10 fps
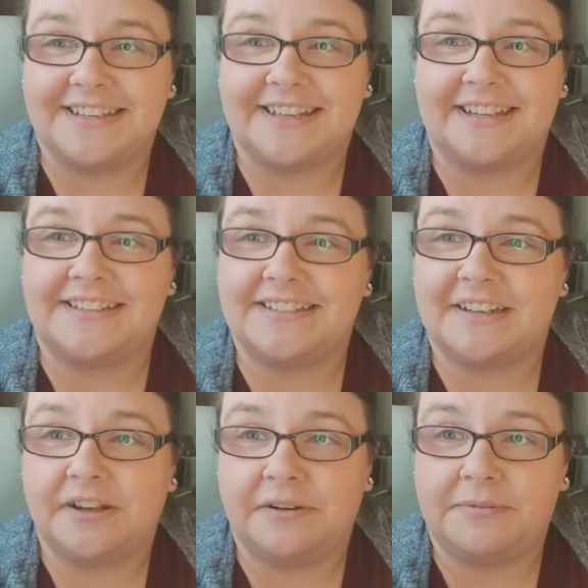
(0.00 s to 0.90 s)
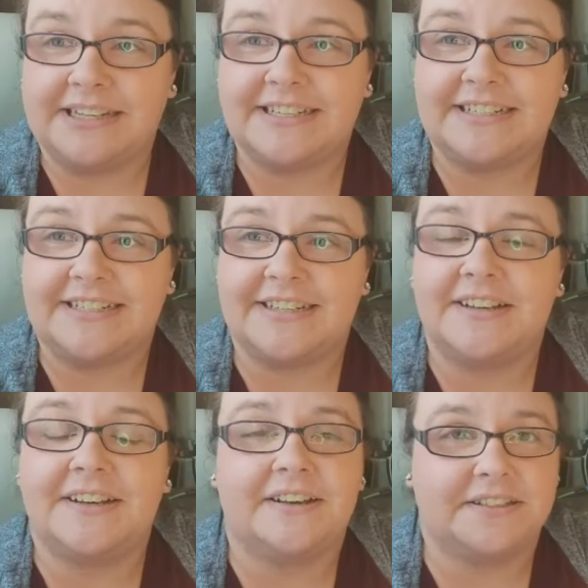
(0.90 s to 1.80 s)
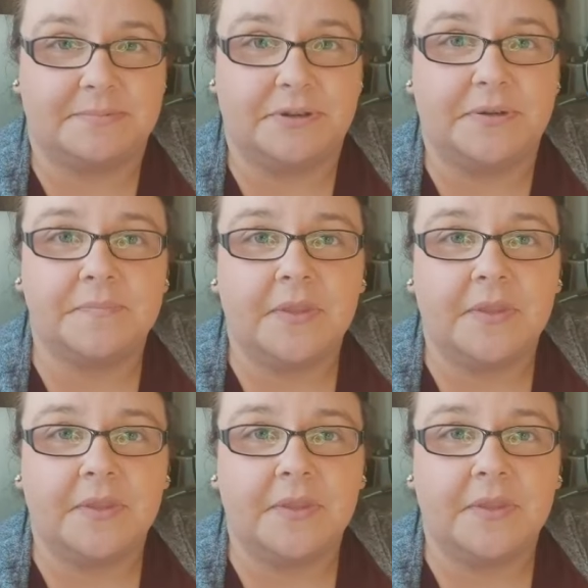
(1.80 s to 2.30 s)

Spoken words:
and I'll be teaching you lots more.